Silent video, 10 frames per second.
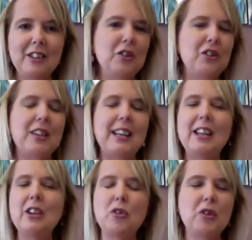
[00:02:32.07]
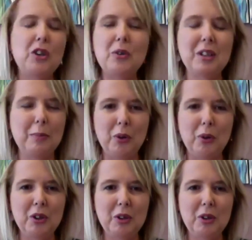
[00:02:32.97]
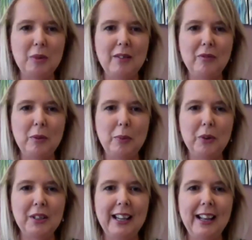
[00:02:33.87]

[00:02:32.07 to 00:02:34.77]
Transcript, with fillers: to introduce the book to everybody mm-hmm.